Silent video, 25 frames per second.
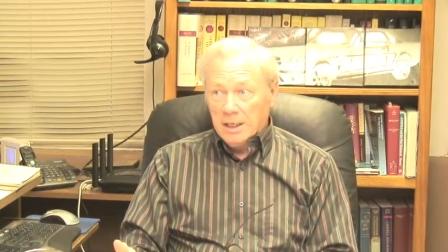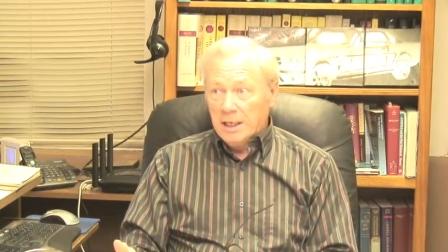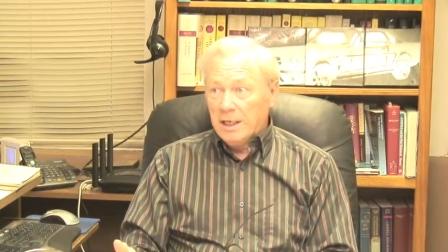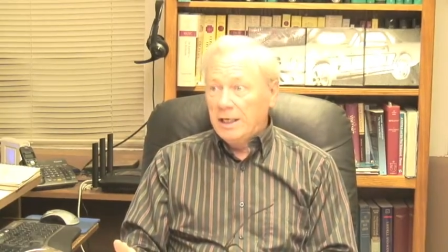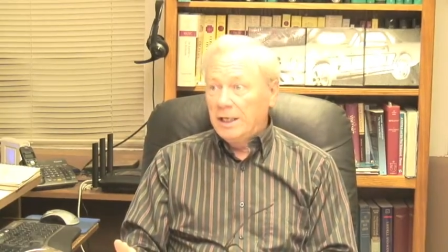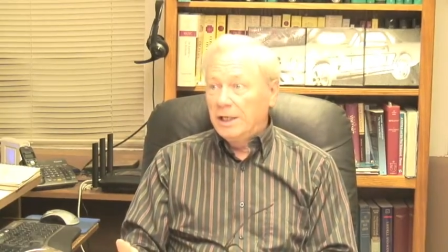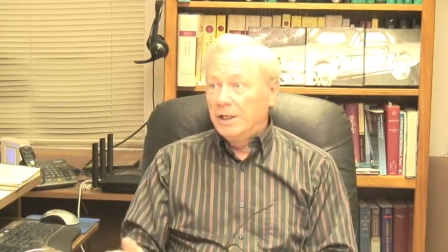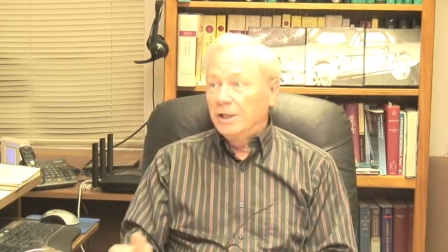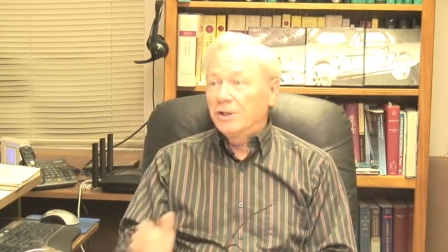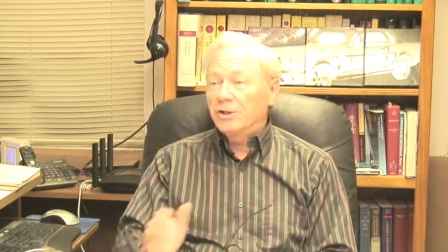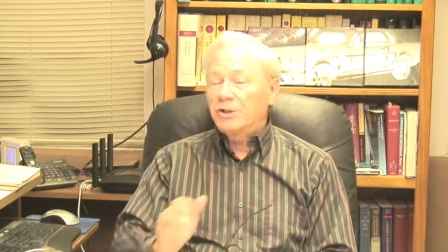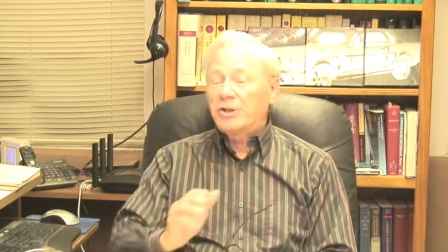
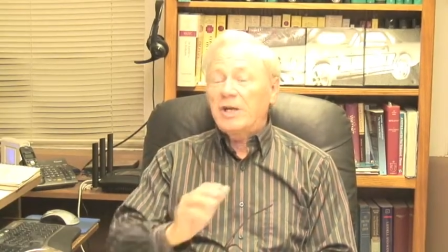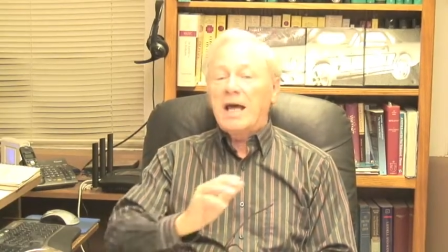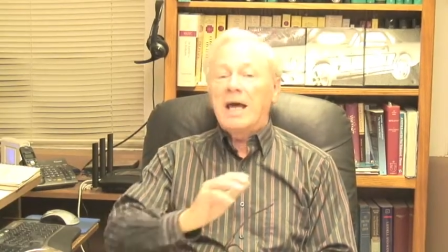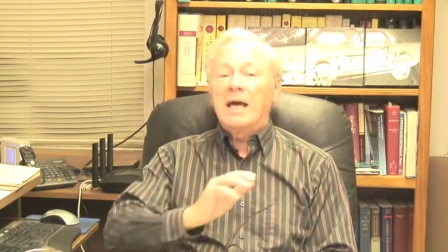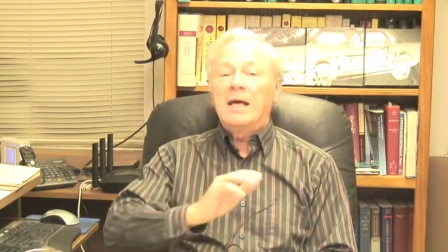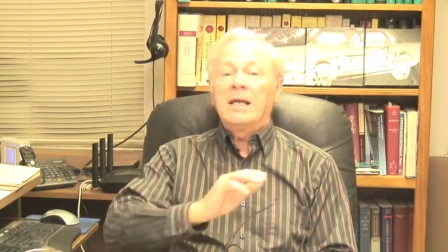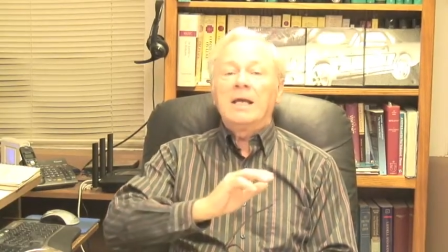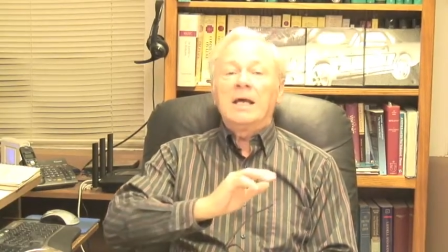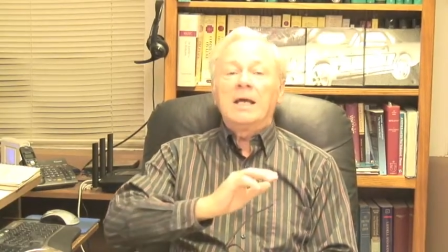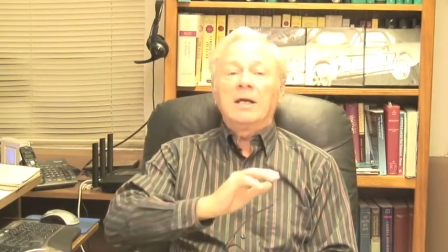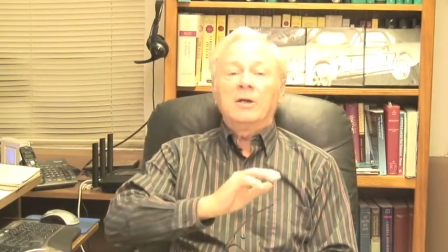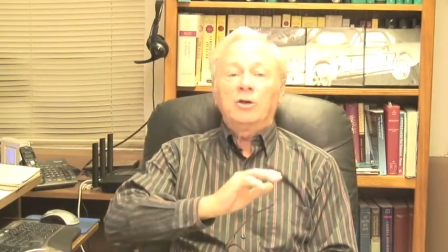is
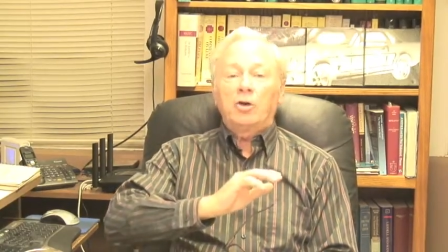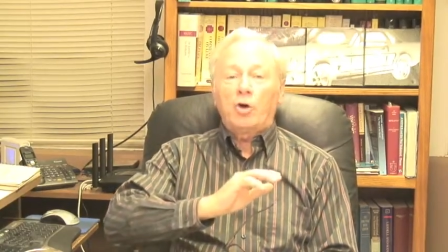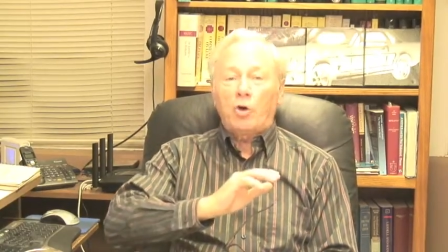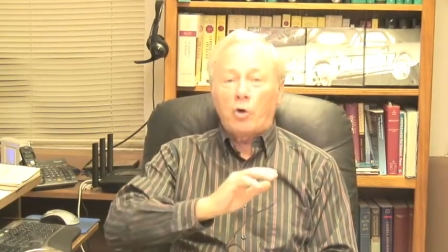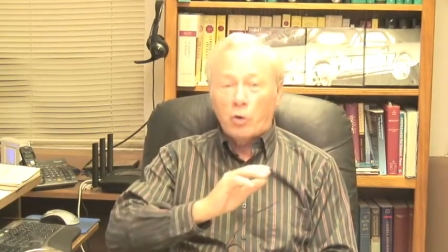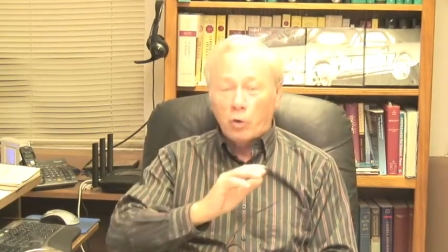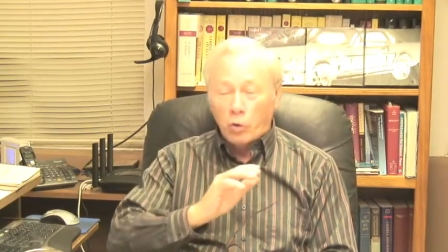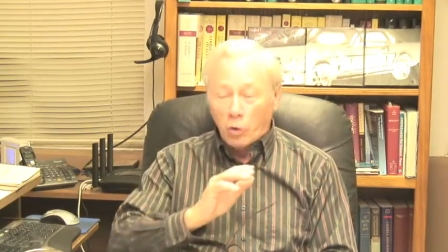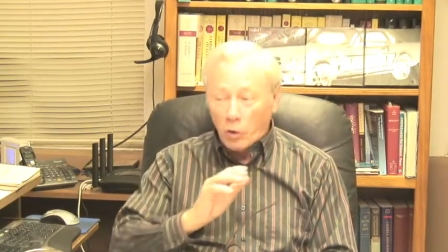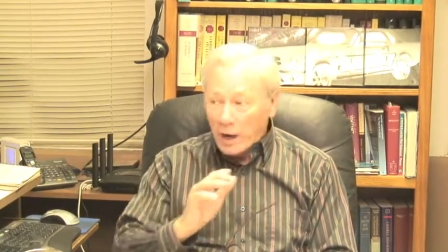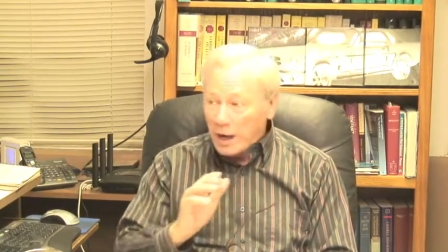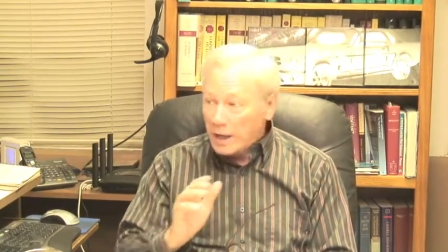an
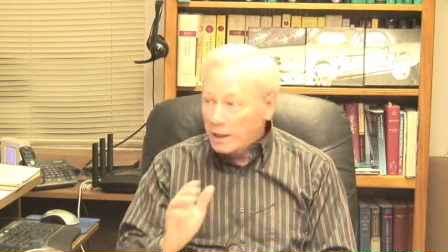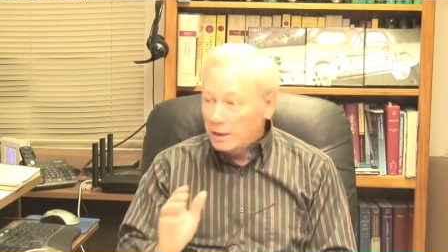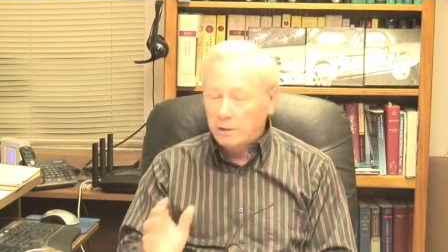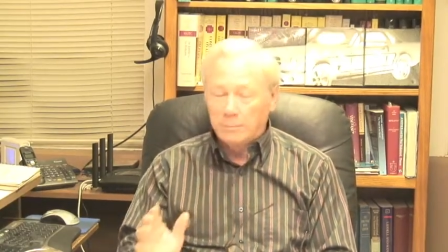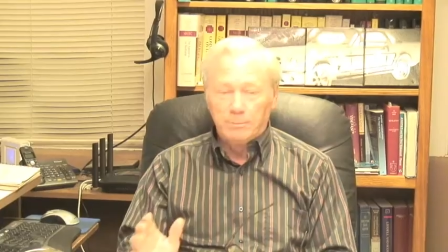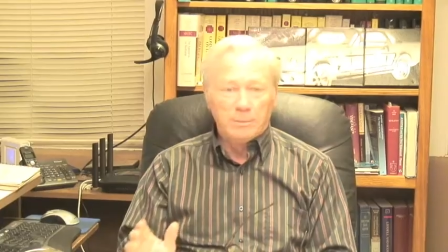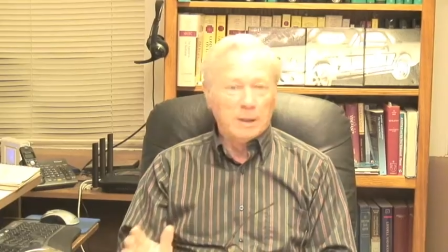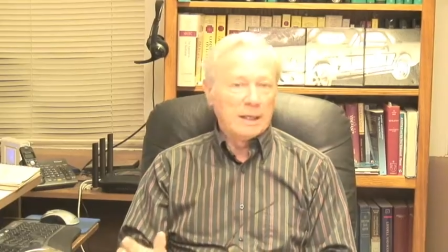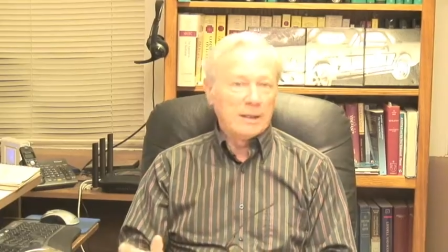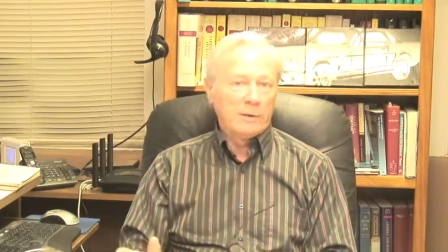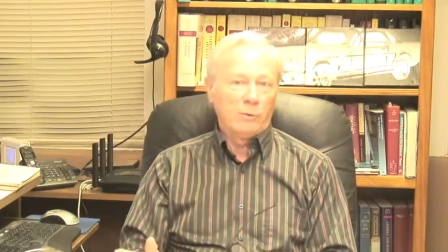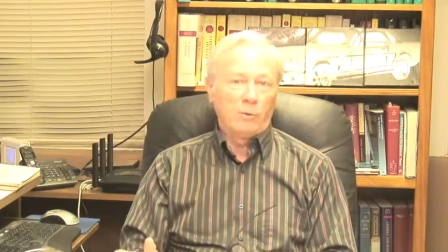
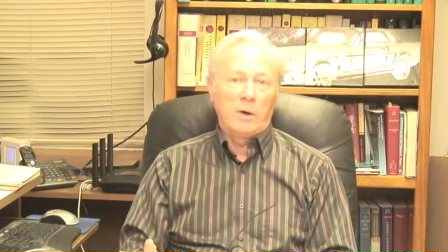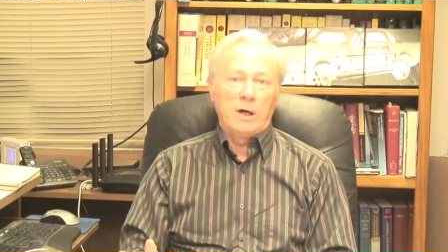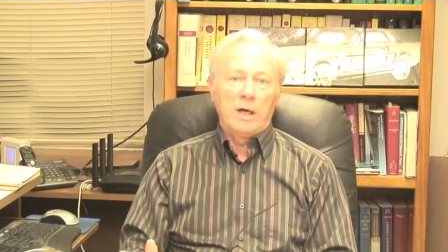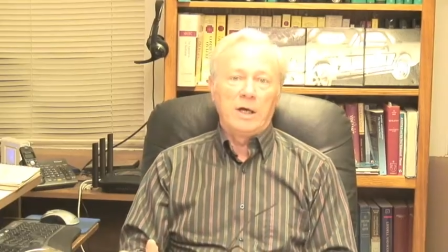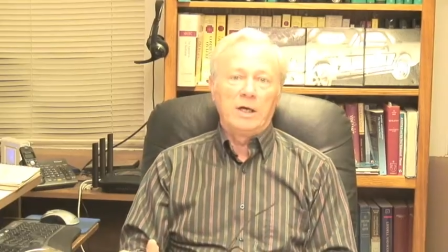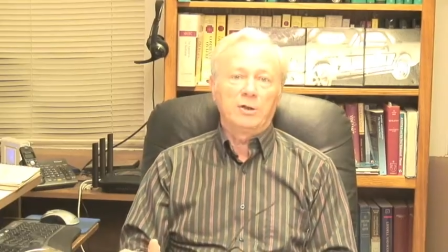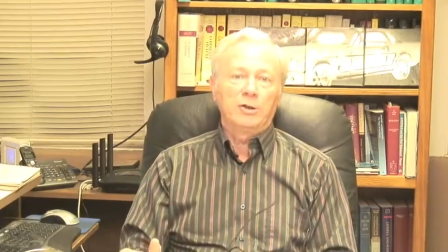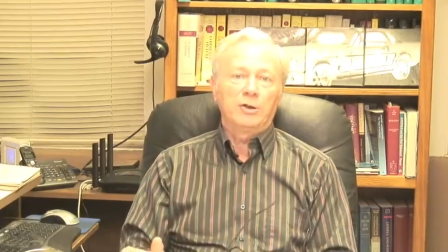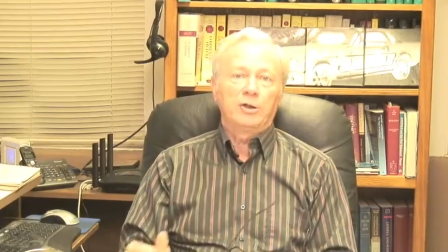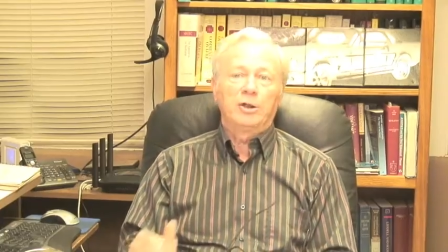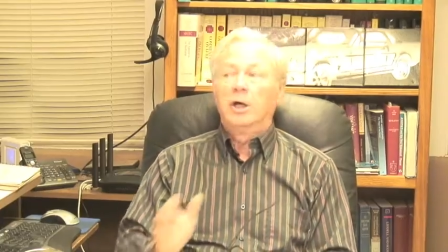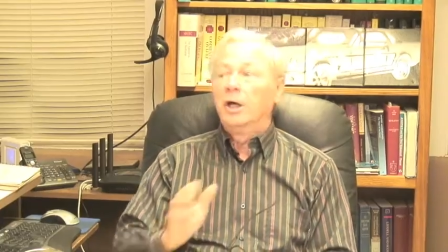incredibly
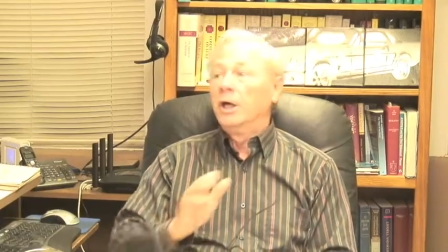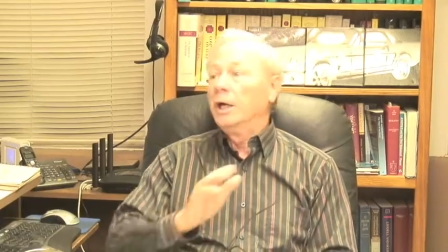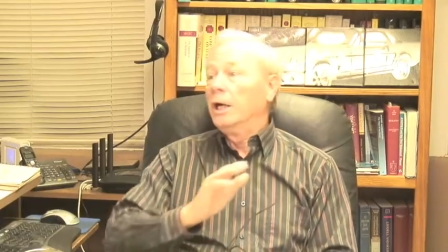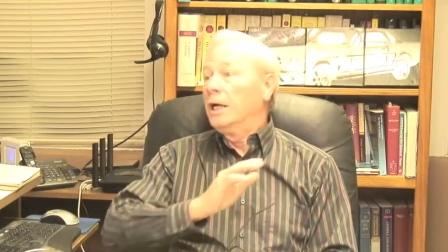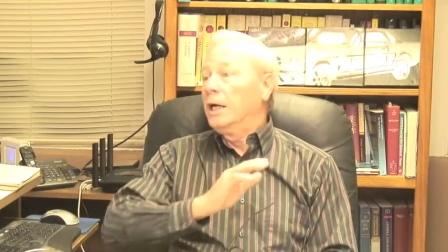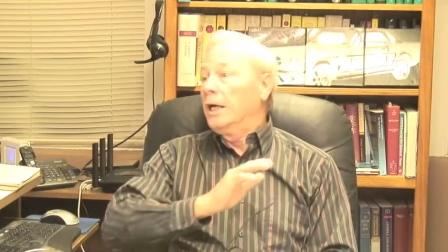rich,